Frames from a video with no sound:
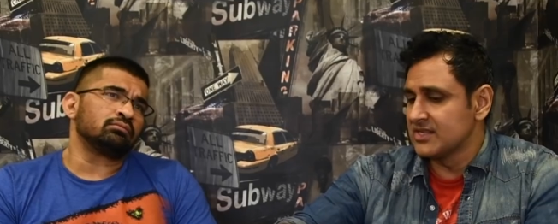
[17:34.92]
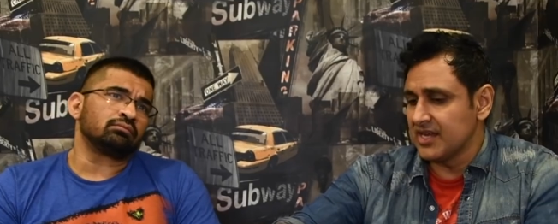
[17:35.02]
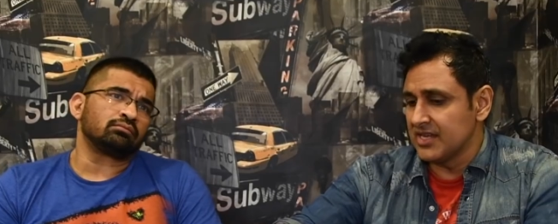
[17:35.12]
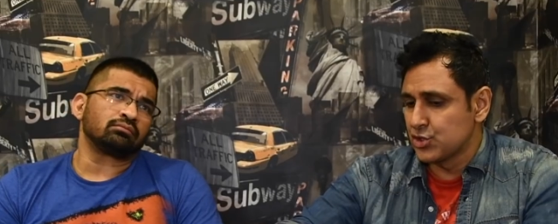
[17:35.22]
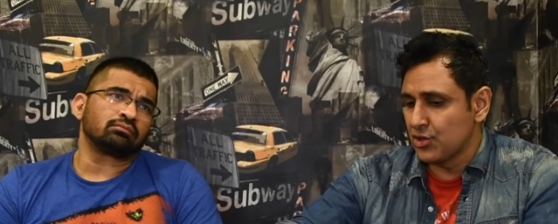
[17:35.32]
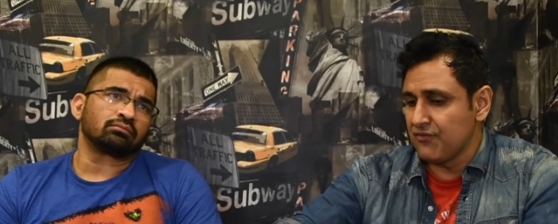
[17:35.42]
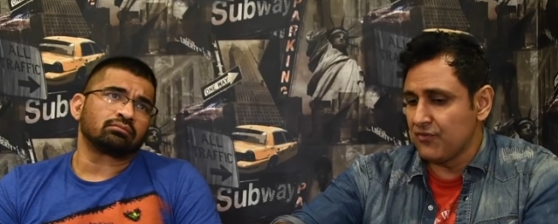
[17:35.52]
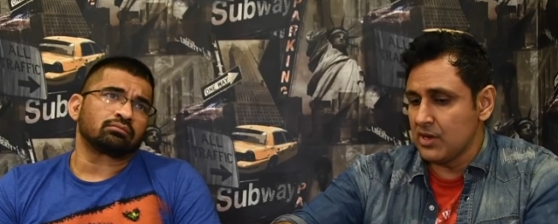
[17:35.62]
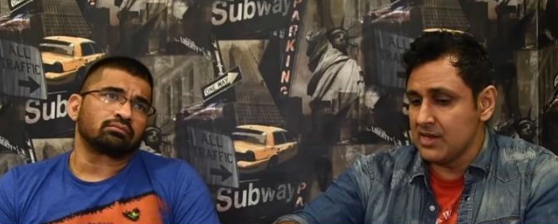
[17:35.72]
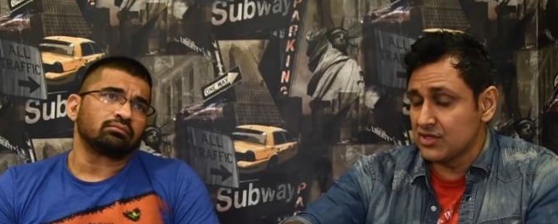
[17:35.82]
Speaker 1: say, injury
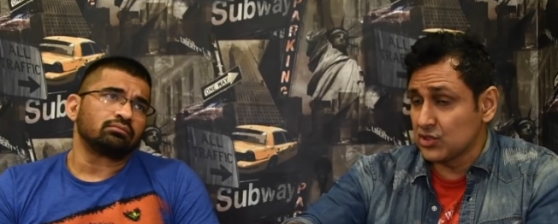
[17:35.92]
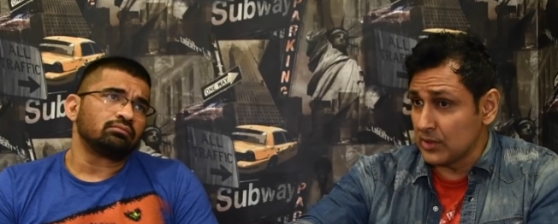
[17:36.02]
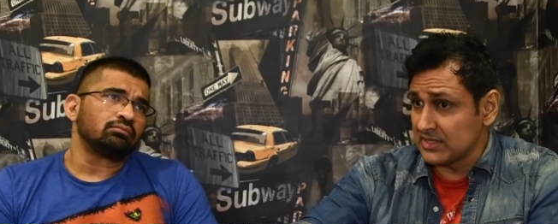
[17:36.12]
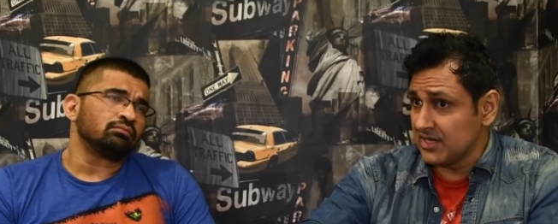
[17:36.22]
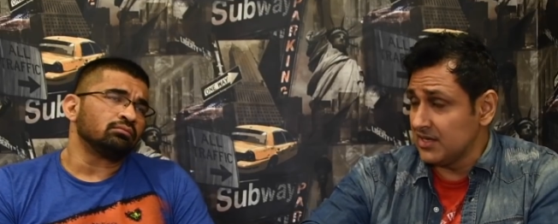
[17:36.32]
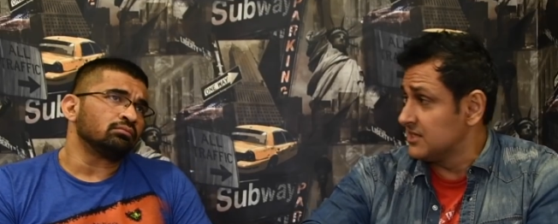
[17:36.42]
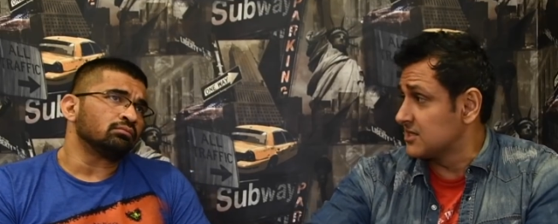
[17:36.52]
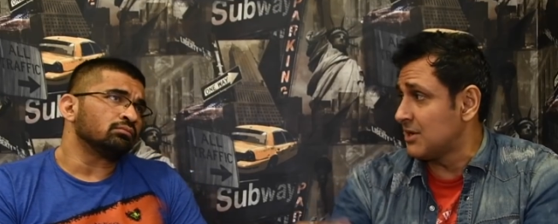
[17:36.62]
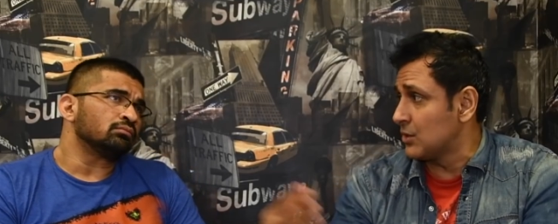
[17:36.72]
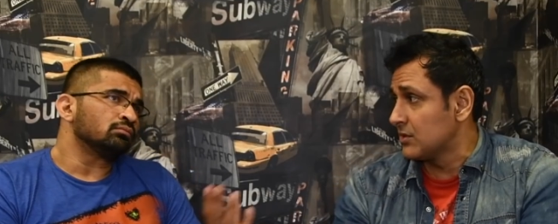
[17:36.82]
free, so is he. He's
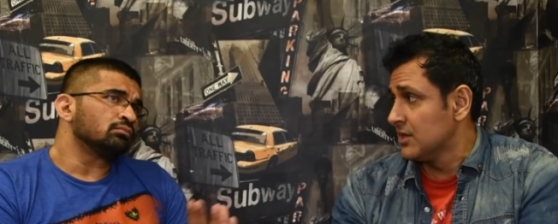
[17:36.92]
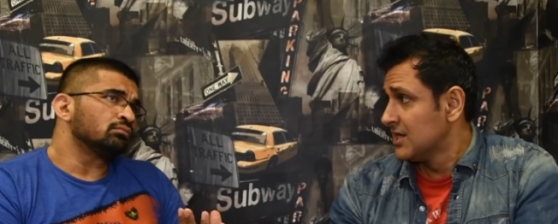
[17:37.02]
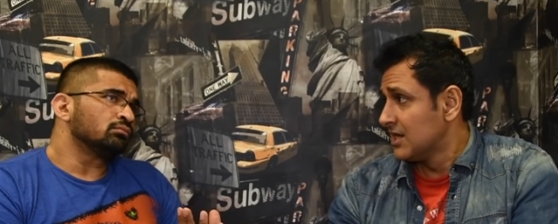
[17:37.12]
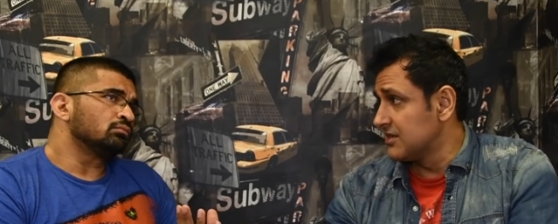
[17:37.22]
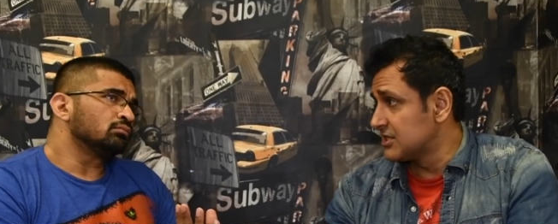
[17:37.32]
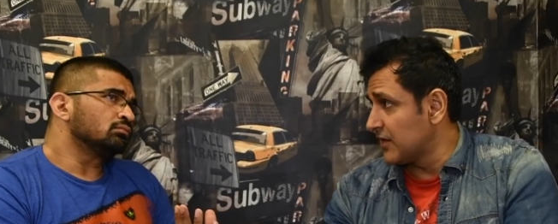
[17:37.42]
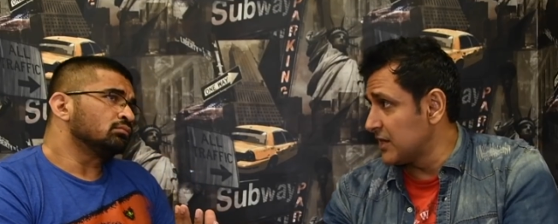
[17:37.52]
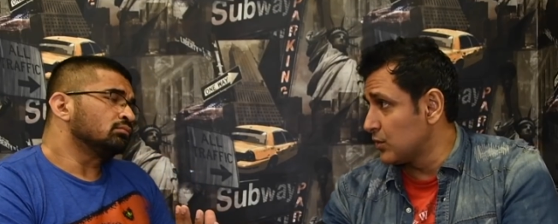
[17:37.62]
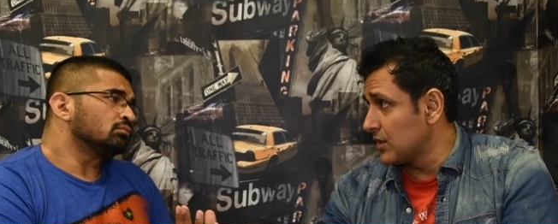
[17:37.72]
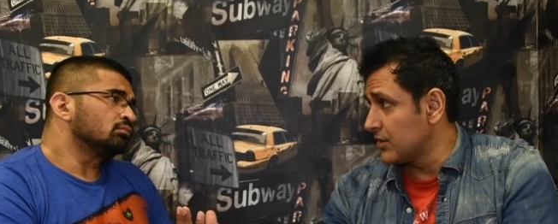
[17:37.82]
come out of this
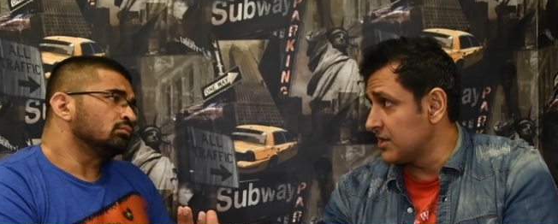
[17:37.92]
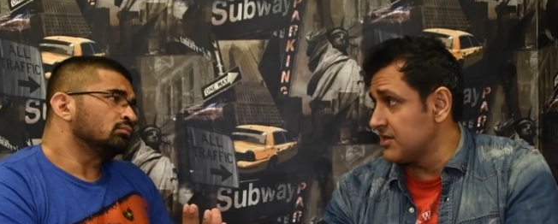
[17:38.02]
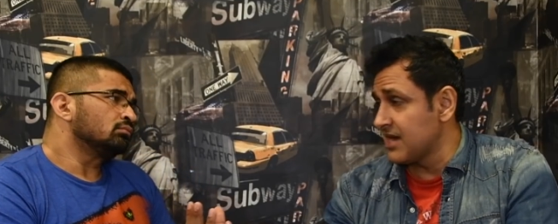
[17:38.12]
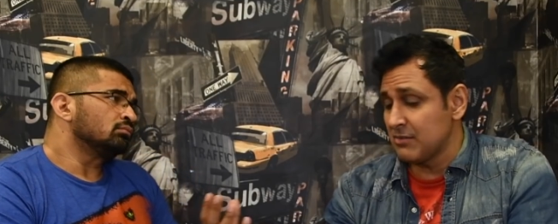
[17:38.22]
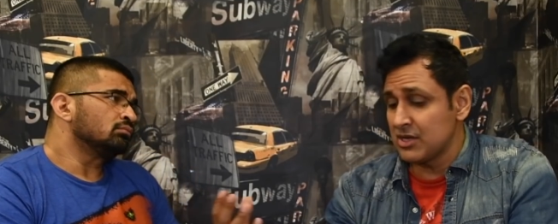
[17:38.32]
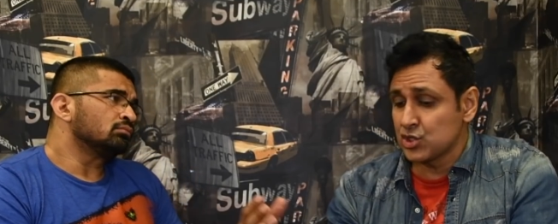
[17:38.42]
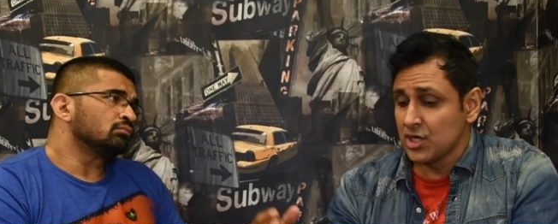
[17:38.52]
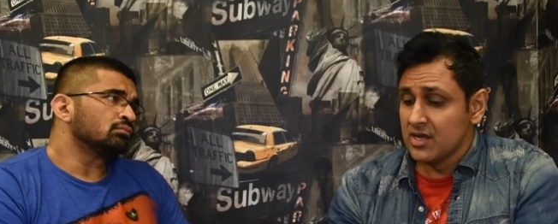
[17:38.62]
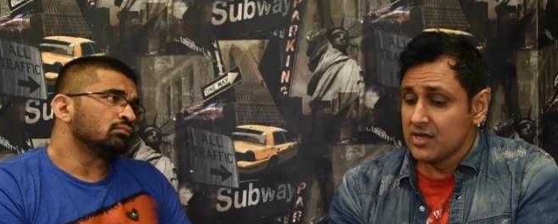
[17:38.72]
fight without any damage.